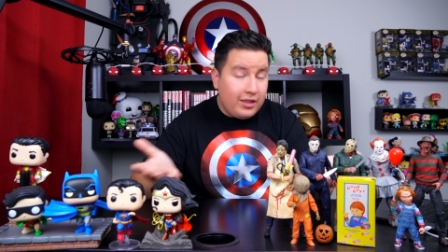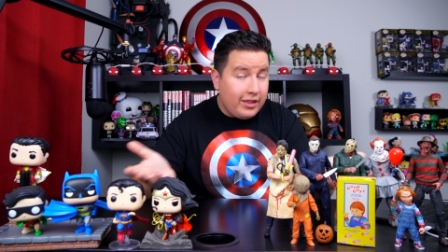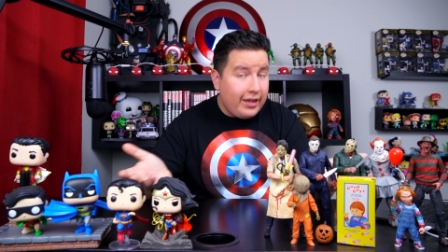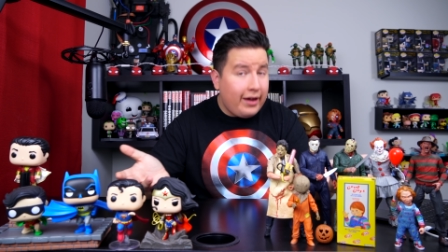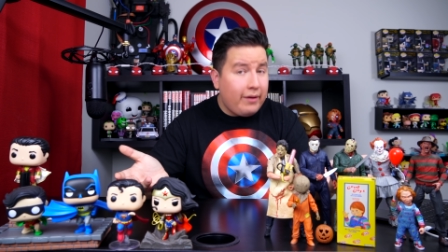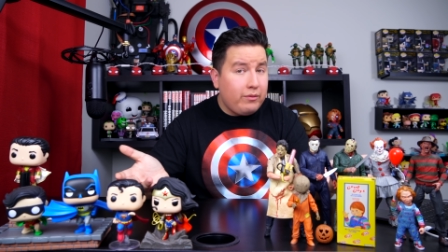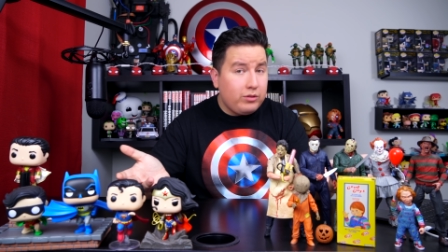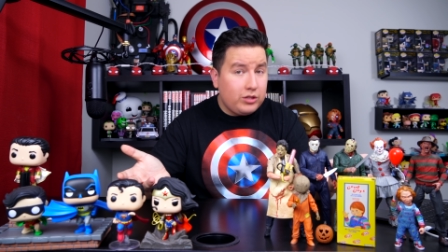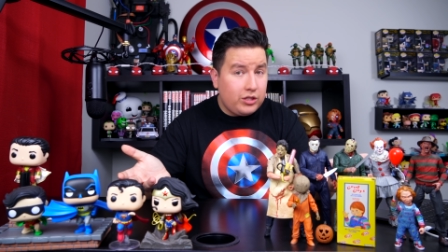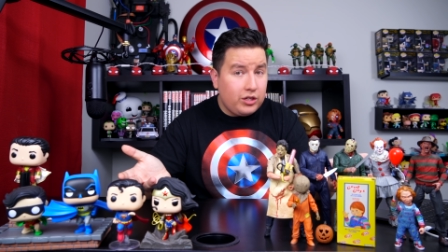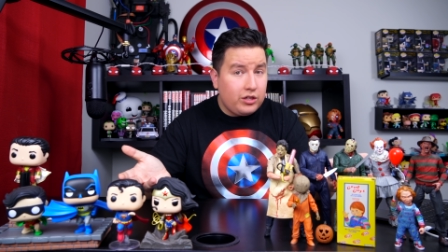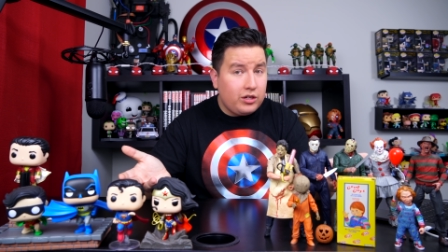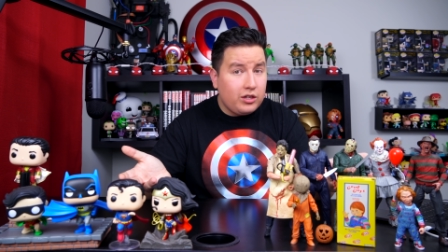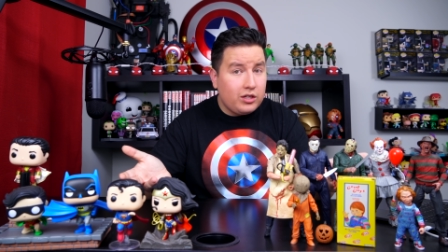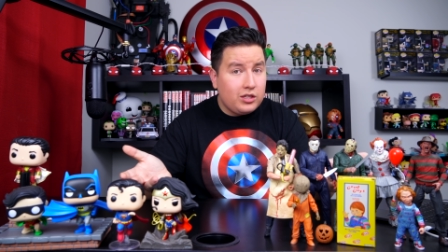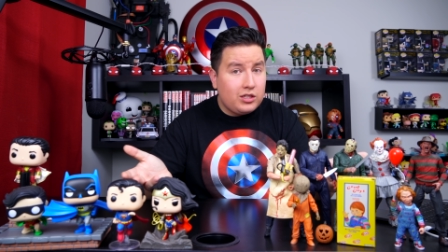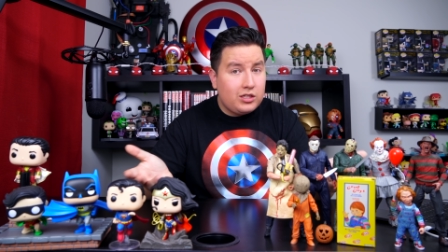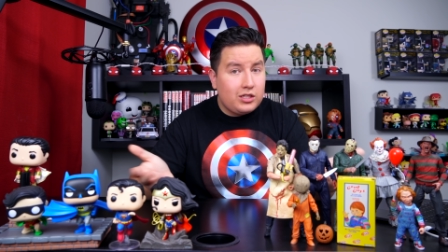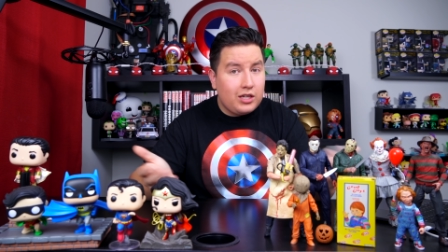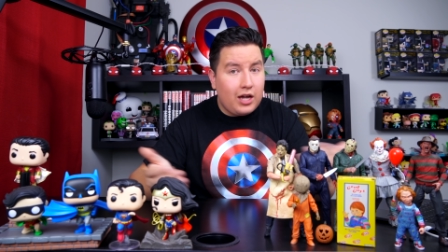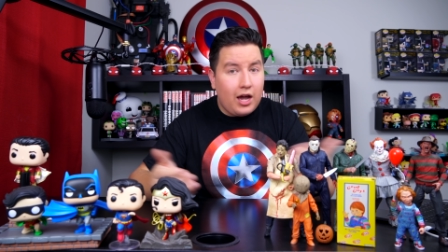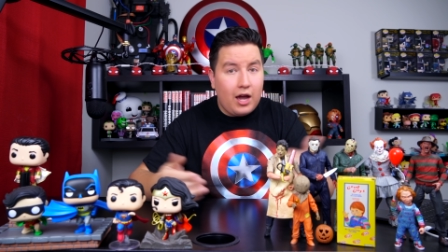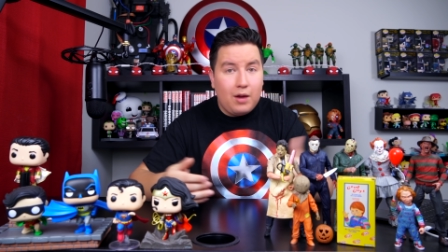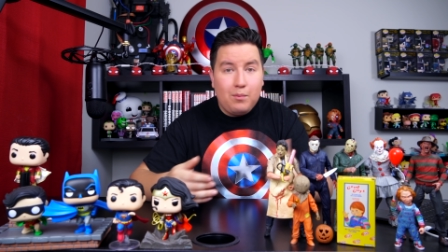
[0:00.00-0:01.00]
that was a good
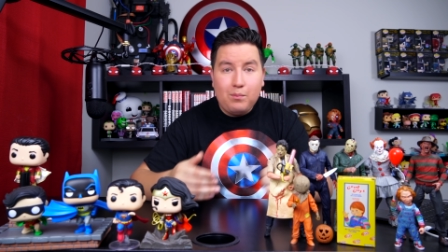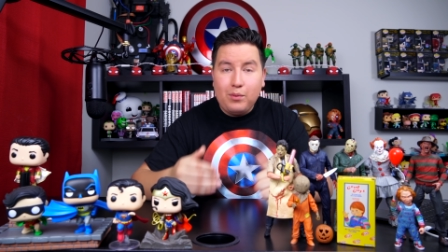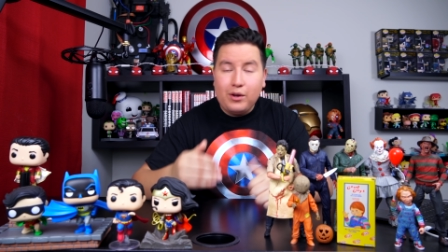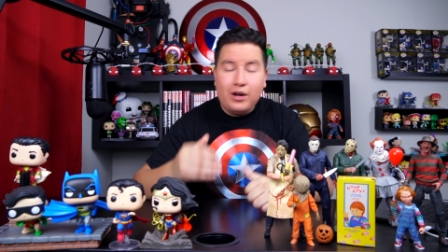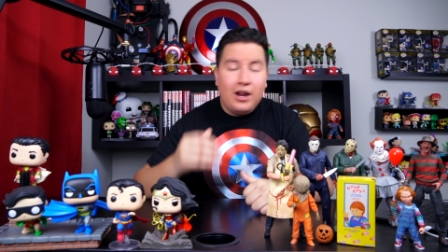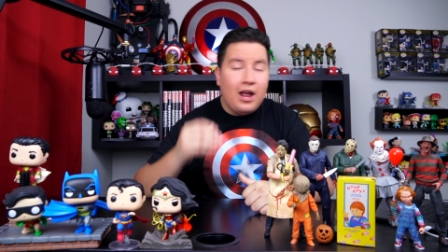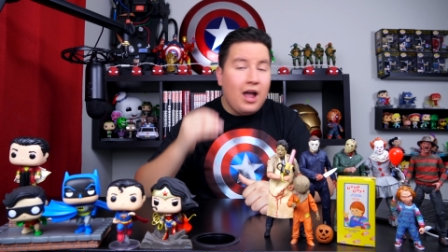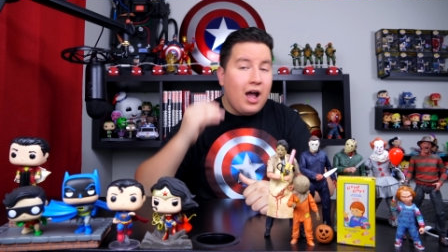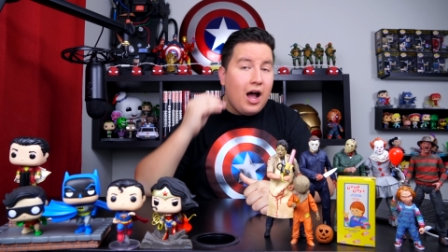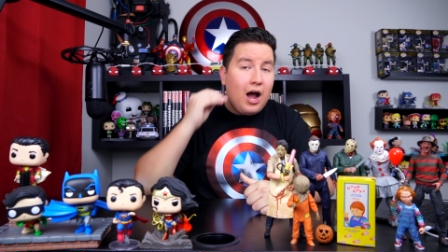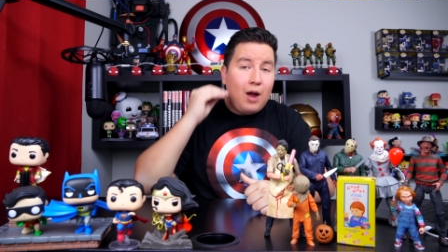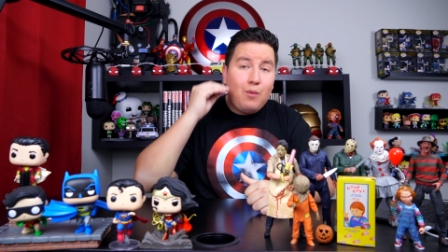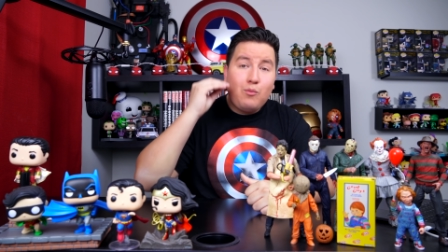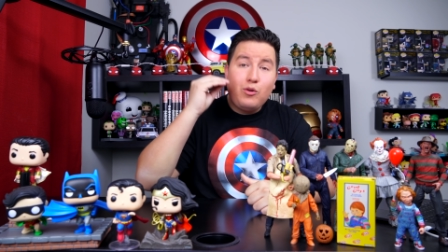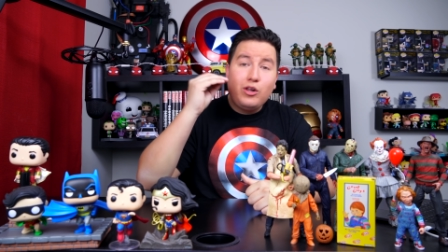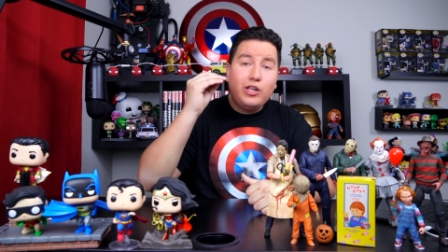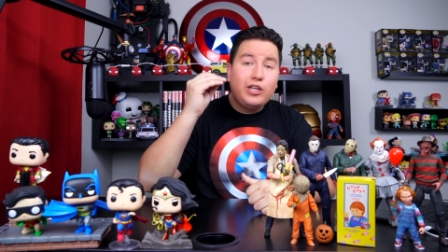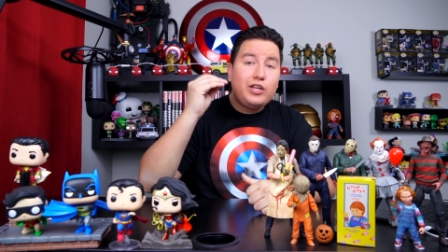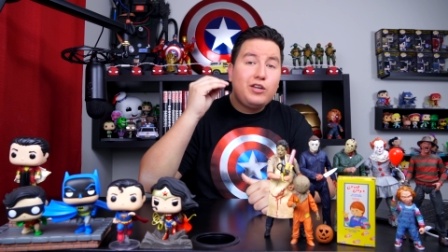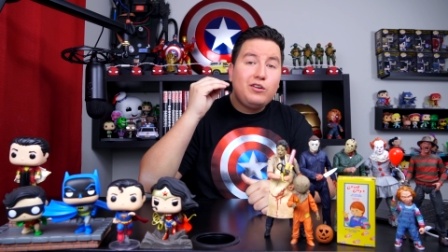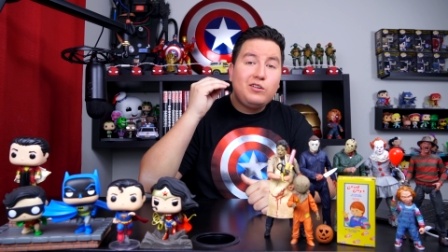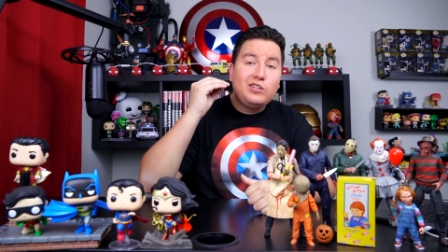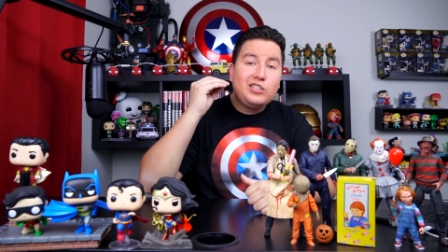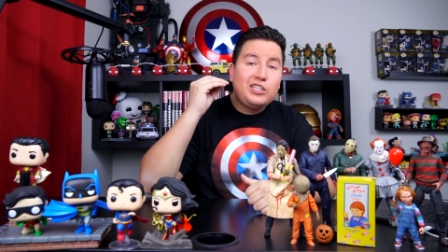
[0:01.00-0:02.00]
sign. But I'm
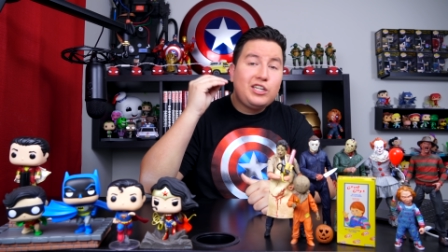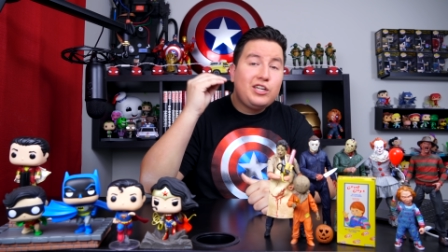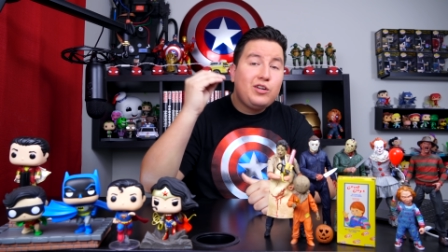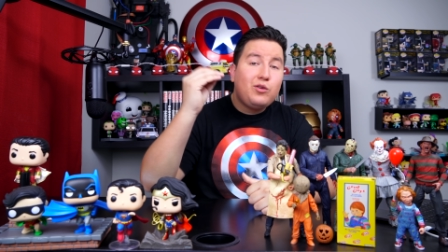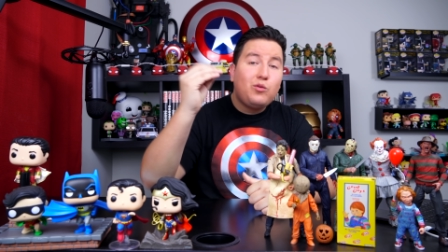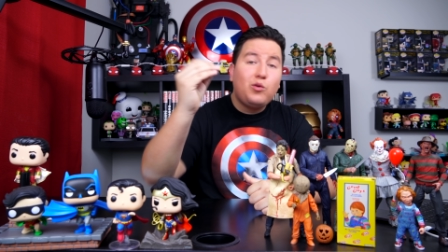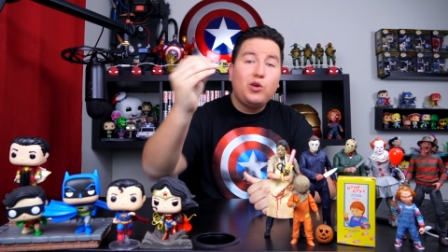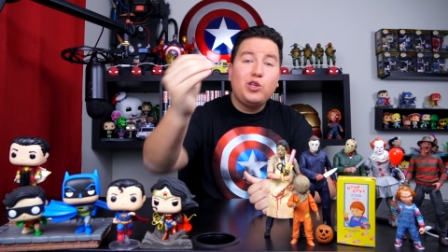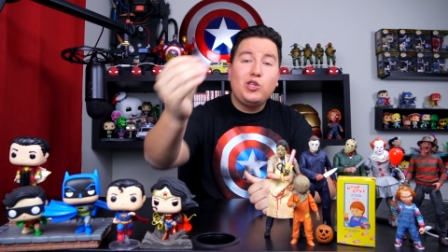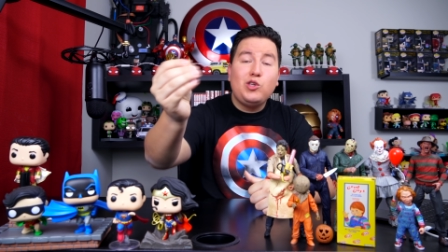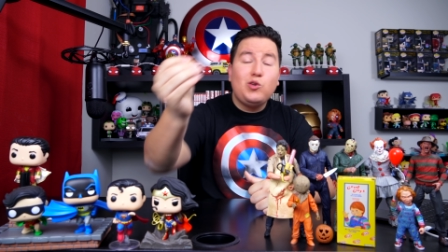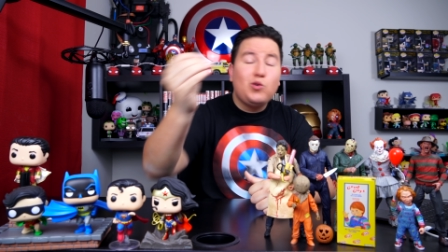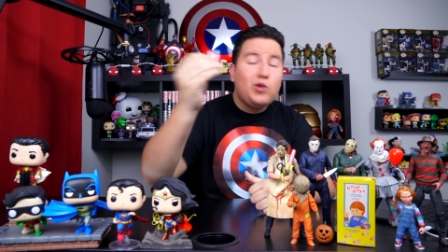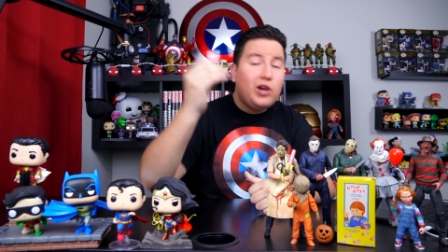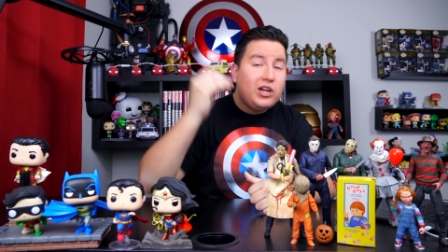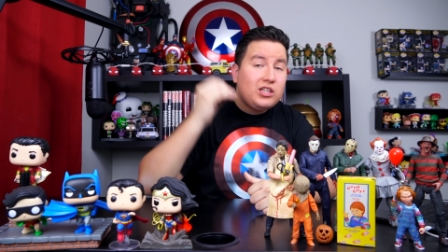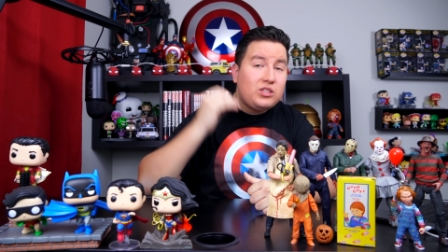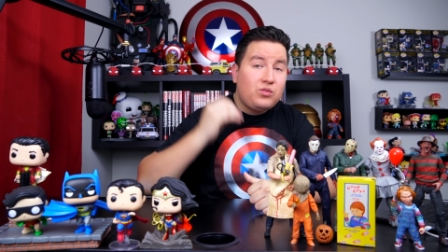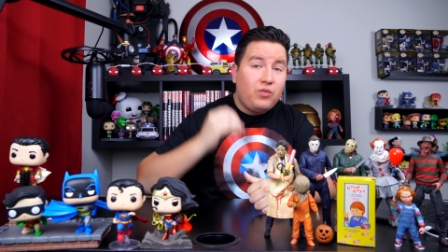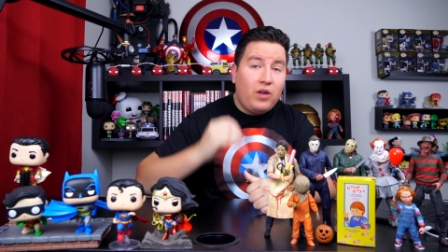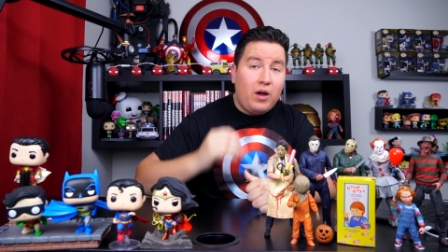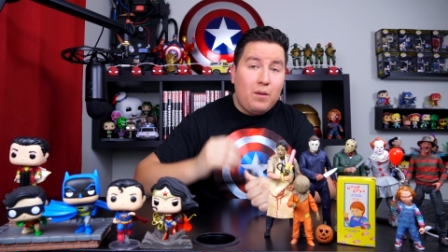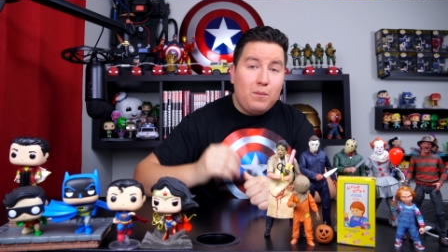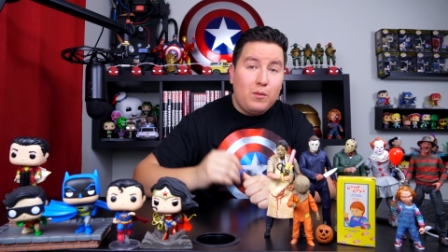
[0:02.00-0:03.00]
really curious to hear what you
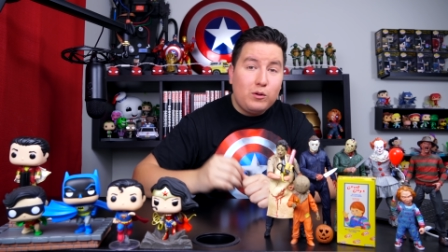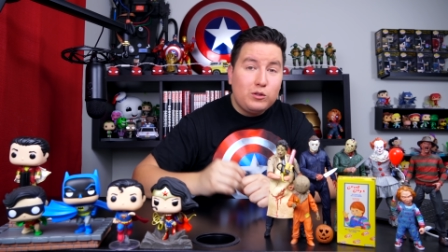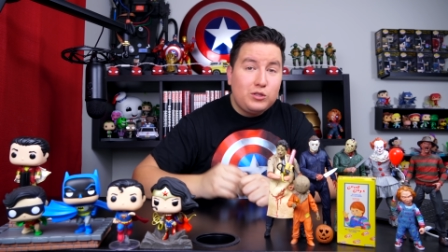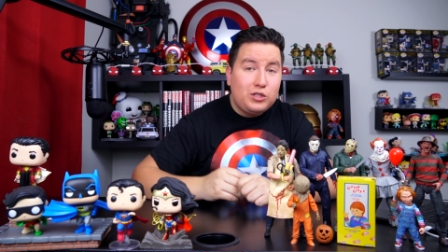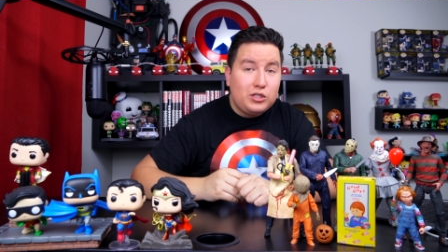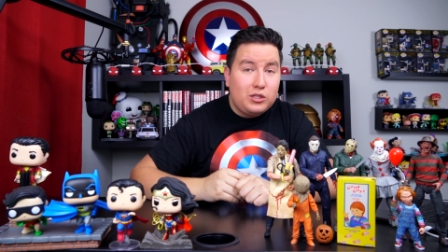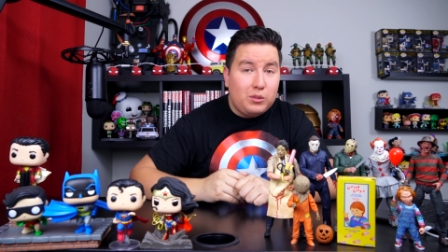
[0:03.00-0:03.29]
guys found most